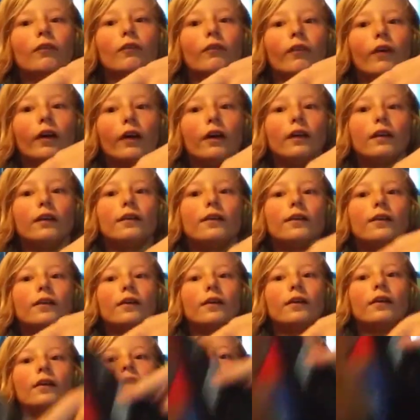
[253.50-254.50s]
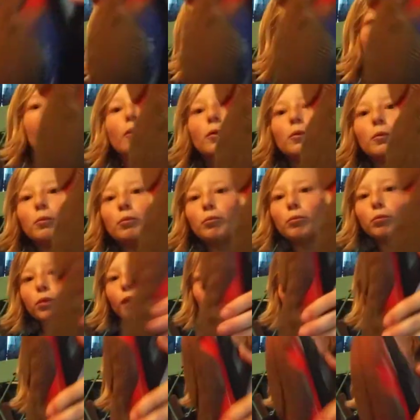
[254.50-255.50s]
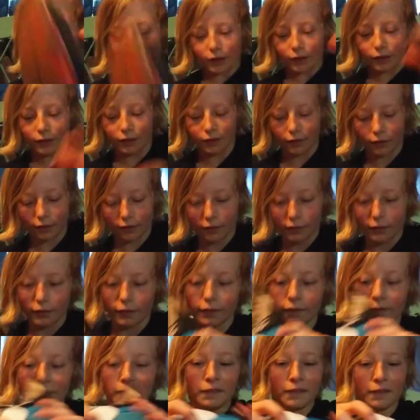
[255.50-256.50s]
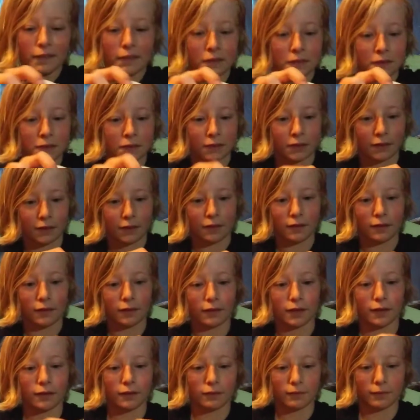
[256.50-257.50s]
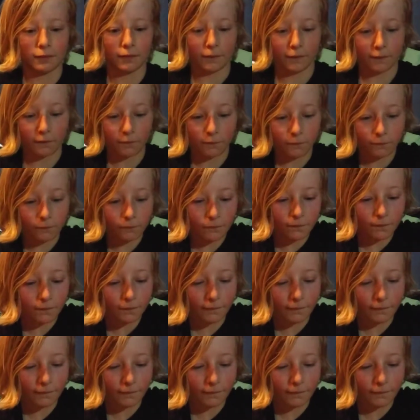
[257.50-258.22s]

white, blue. So I think that's really cool.